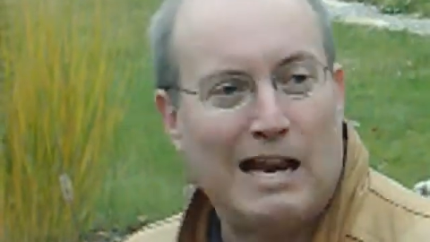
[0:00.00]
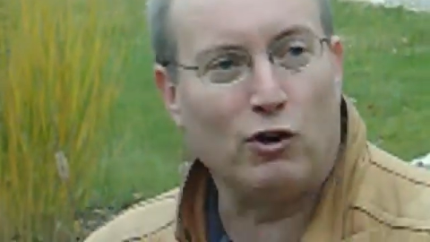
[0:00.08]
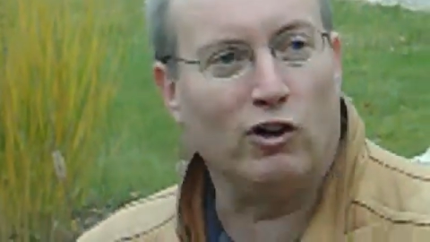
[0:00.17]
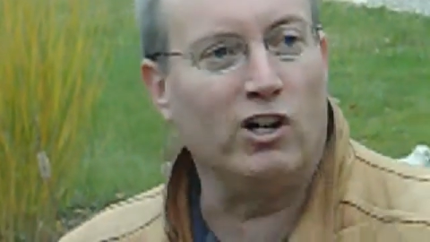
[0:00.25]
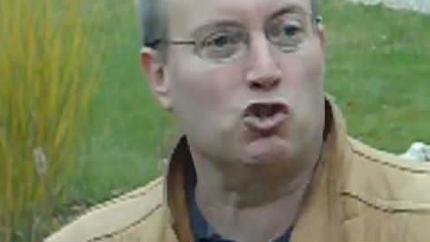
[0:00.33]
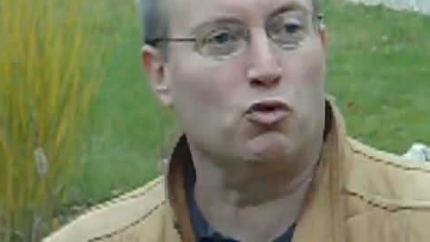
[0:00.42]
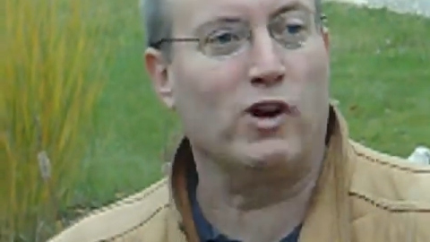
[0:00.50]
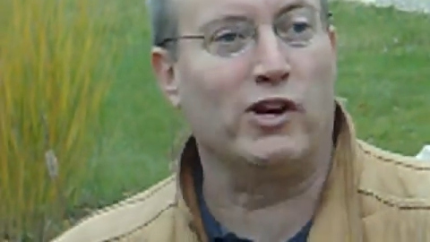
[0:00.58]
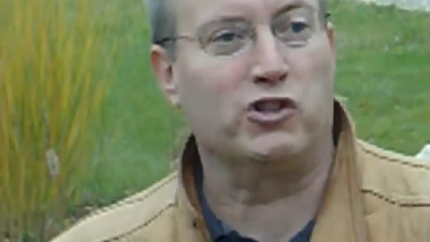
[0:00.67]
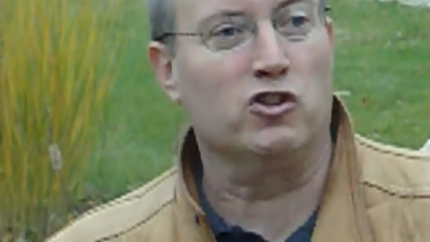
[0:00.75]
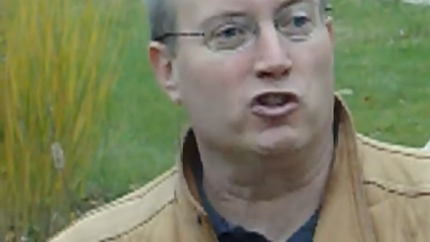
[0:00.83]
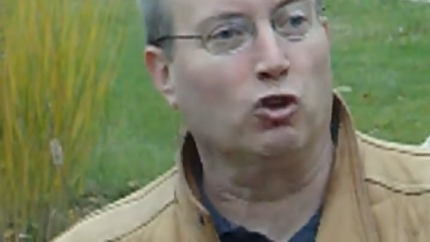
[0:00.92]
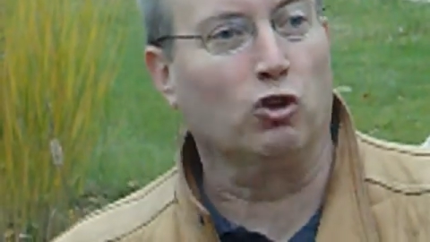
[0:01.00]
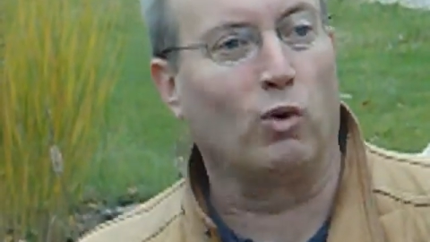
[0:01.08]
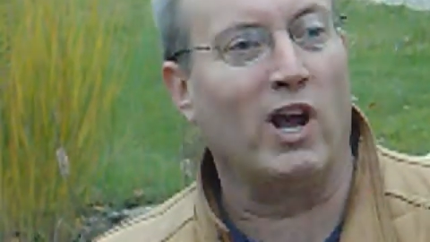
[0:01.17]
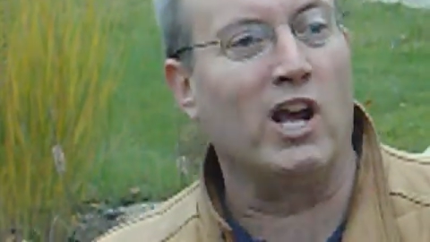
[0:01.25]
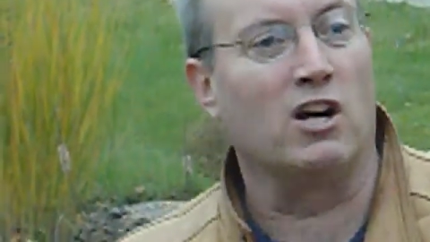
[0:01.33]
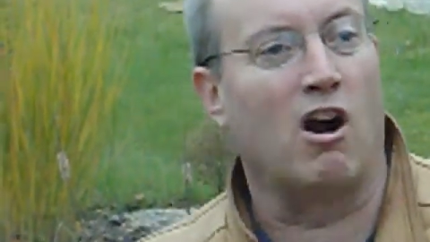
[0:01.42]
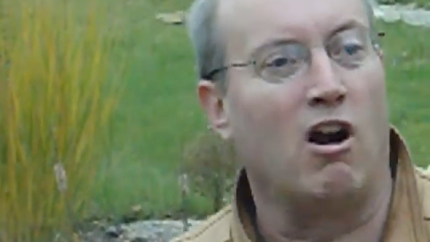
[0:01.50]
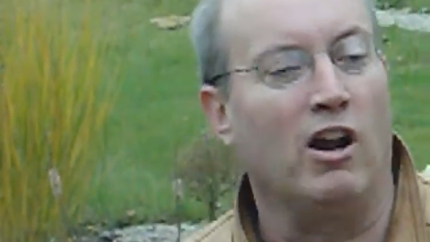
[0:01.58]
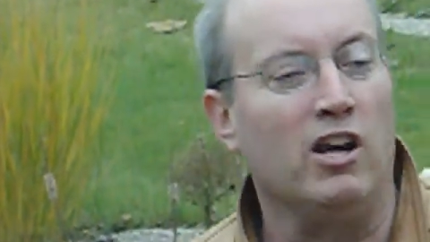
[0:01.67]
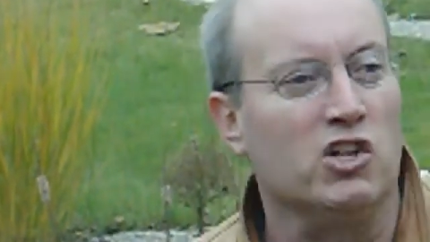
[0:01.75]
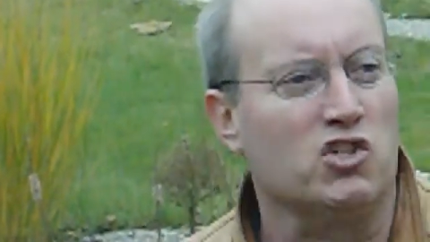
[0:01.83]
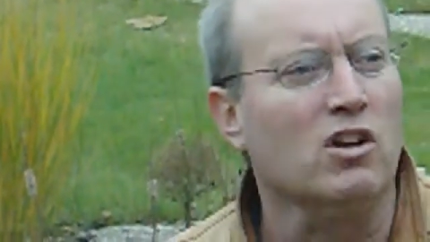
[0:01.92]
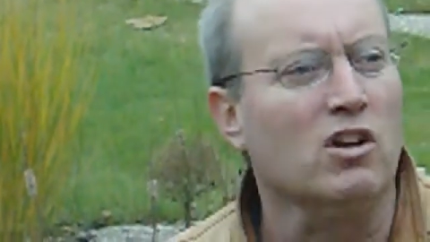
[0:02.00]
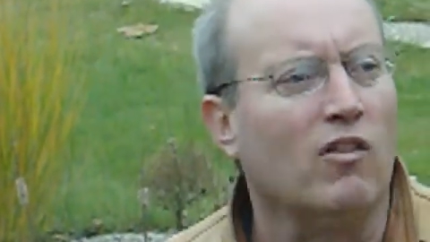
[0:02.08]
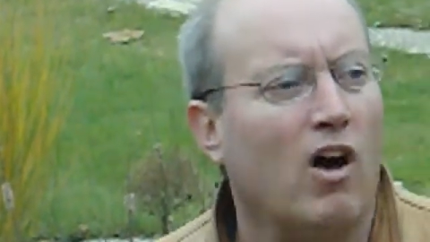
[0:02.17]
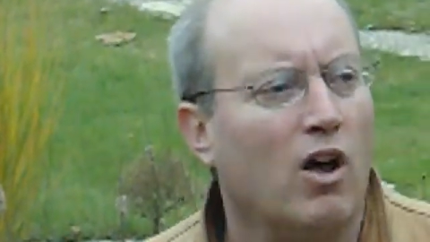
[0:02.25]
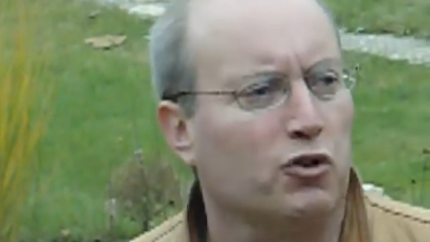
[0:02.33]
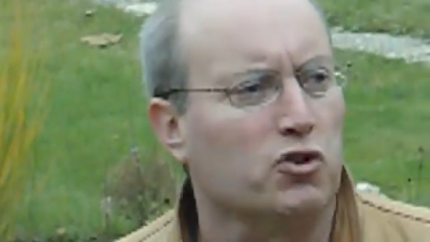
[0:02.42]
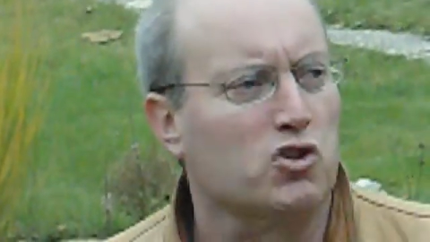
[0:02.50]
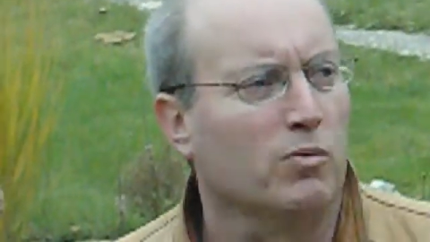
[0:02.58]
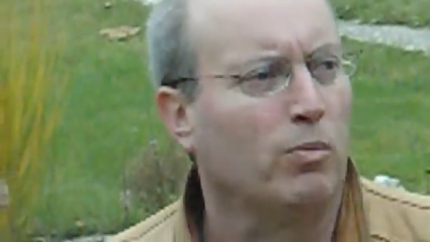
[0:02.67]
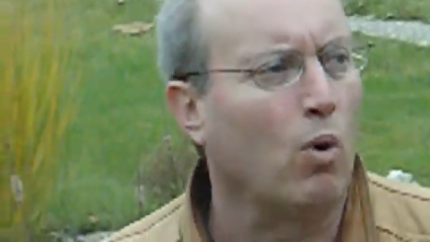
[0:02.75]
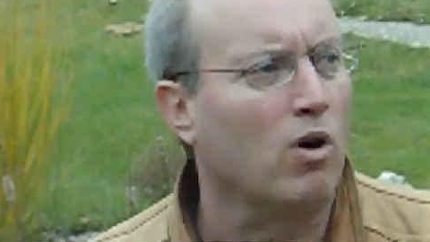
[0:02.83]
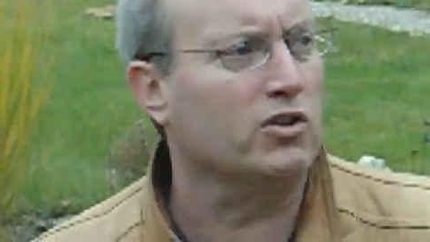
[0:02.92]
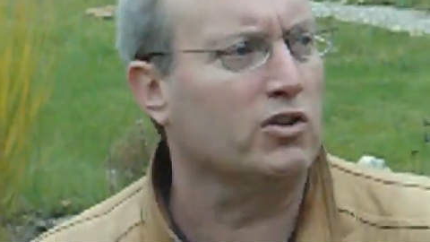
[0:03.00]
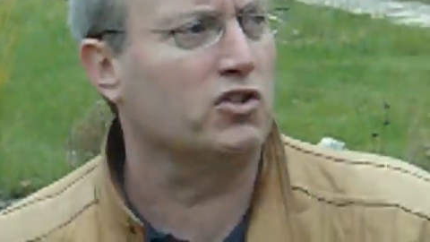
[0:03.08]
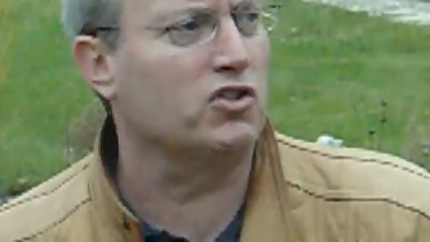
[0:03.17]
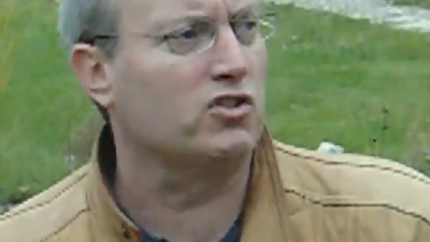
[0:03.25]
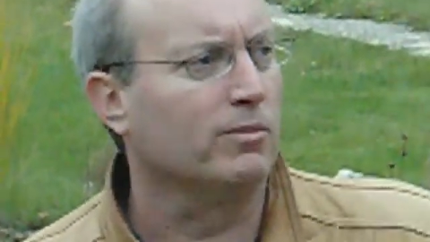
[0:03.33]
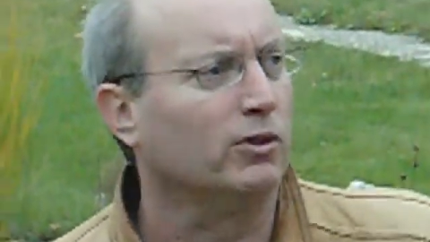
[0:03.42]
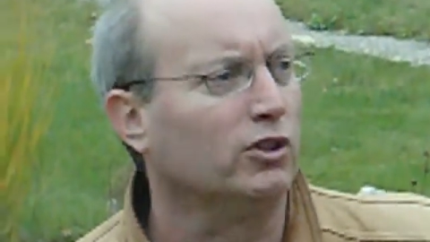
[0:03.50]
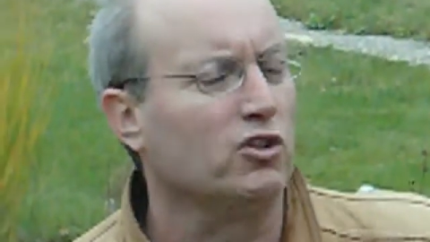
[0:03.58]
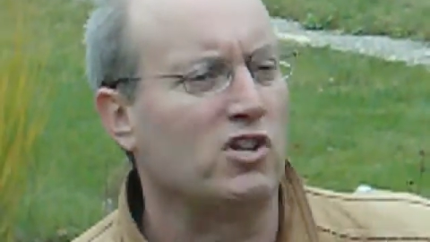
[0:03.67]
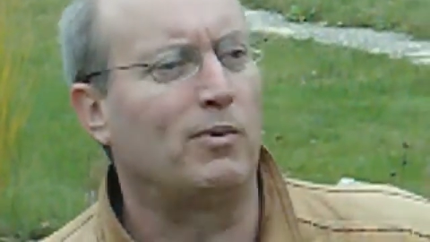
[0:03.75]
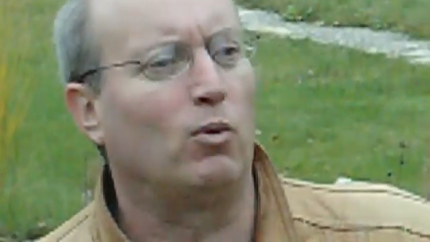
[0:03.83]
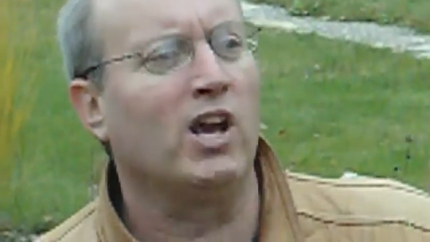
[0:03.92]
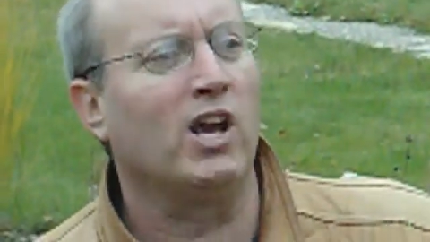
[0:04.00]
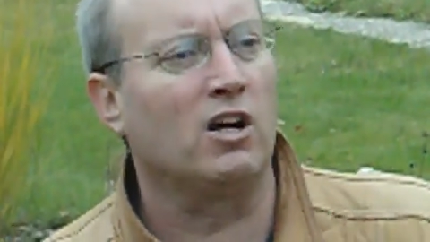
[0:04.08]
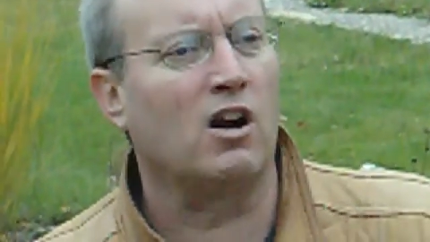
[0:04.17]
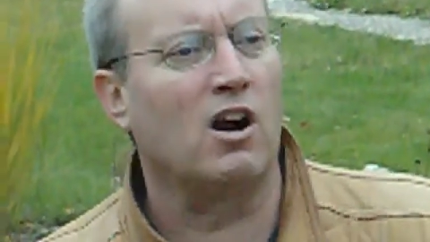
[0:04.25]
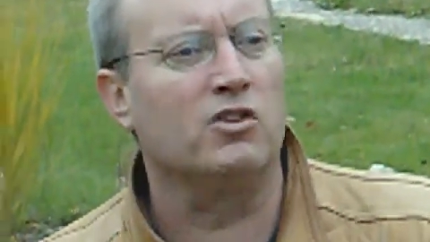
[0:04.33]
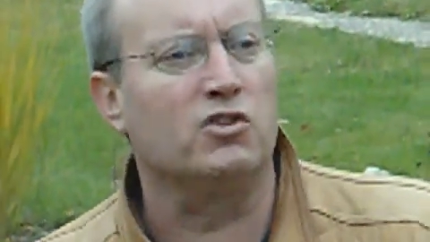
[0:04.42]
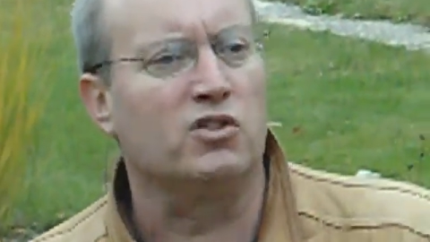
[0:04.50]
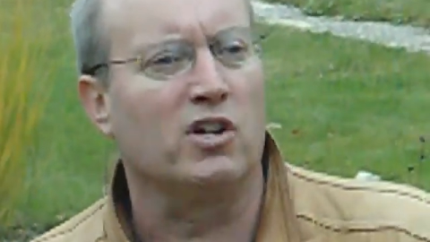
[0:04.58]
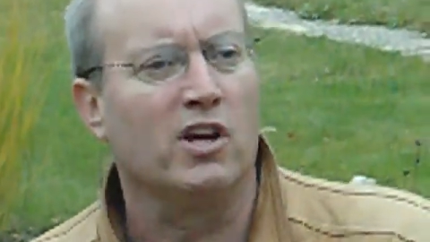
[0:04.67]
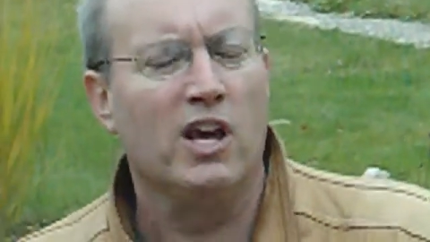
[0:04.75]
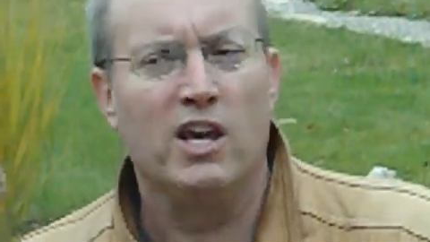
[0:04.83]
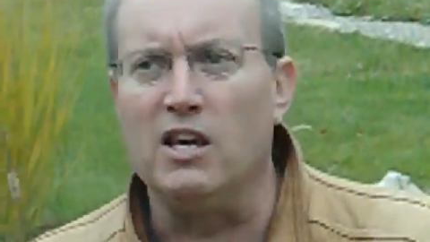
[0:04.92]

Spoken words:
And if you're interested, the Toledo Rain Garden Initiative also supports similar type of rain gardens,